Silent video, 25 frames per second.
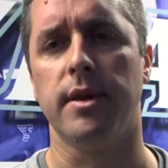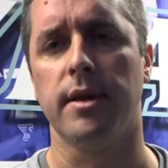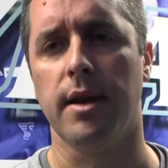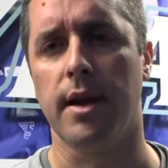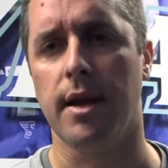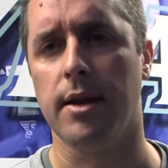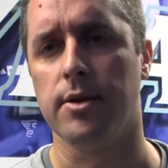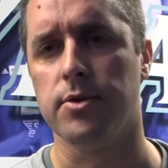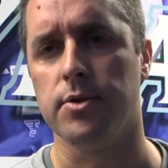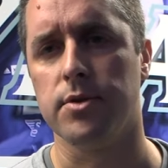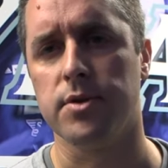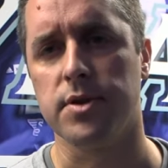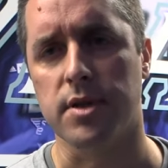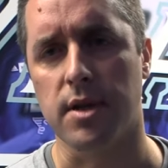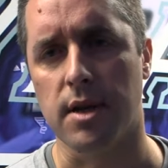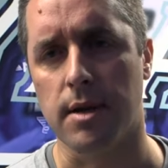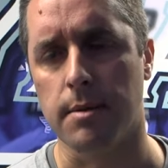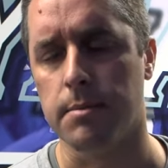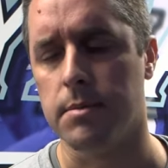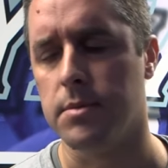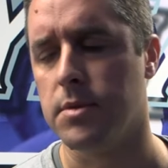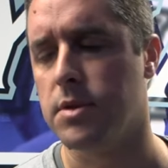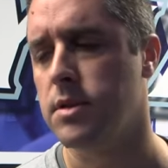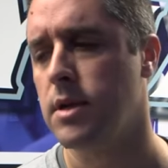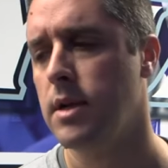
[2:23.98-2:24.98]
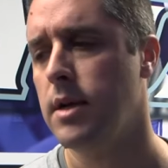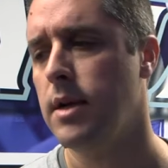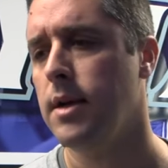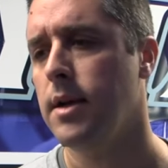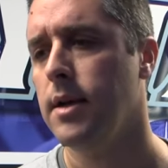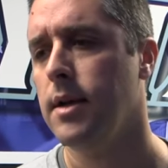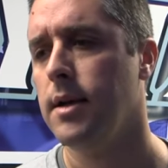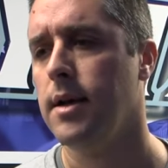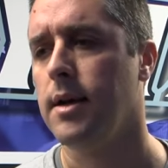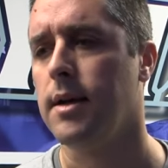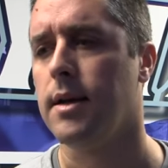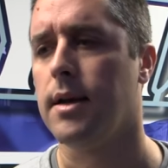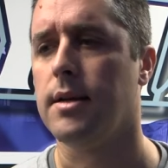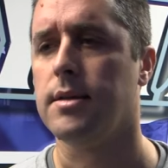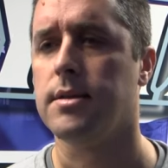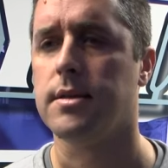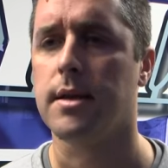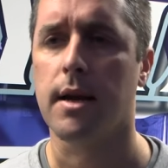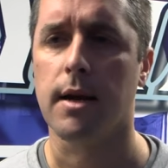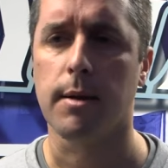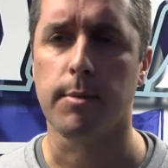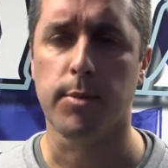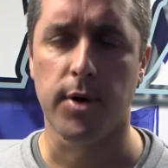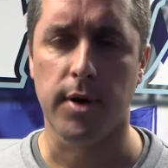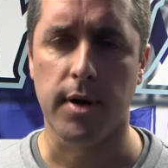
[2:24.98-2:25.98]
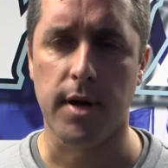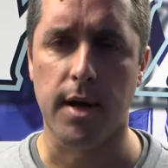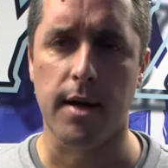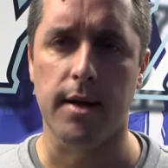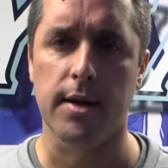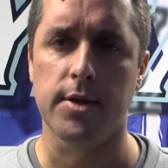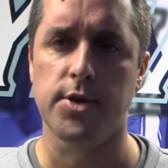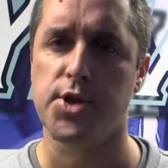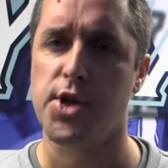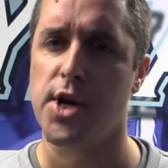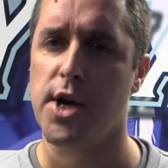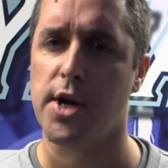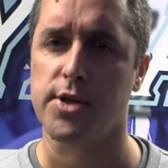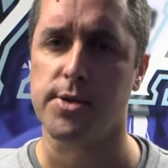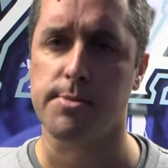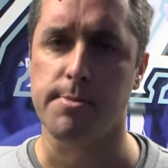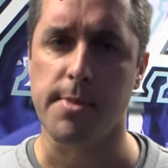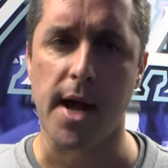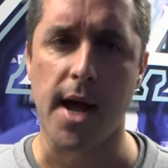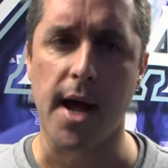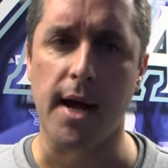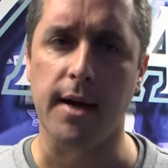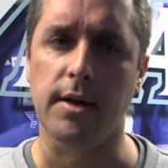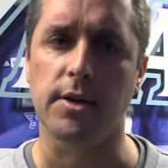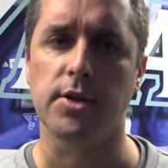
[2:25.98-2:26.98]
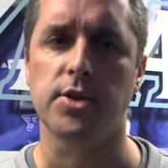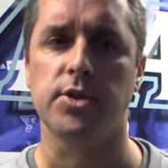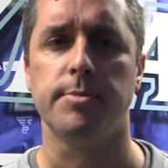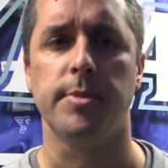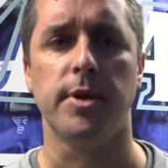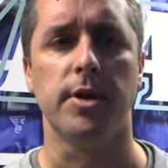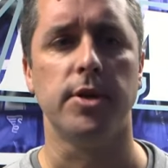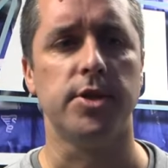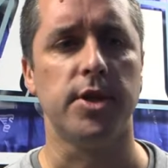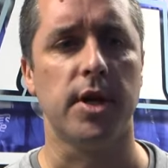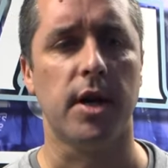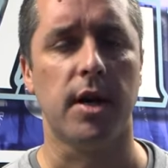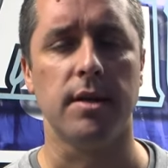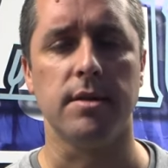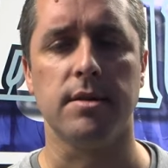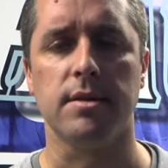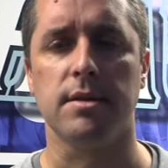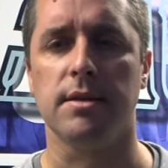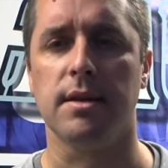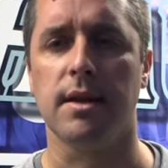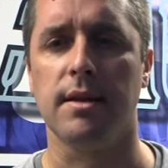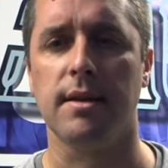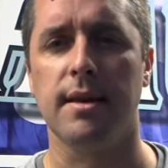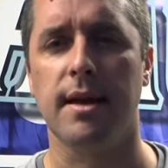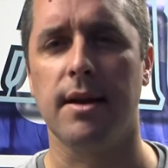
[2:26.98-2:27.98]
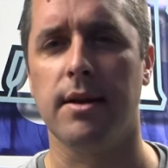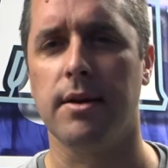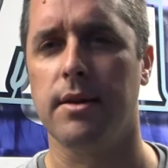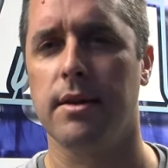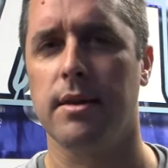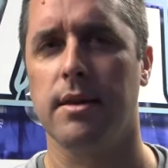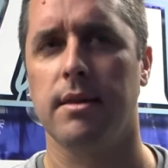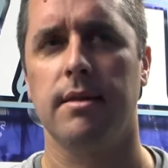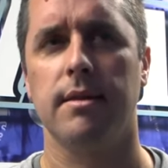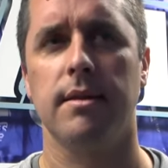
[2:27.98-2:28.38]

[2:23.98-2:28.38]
an Andrew Sims, an Isaiah Burnett, a Josh Mack, a Shamir Johnson. Like that,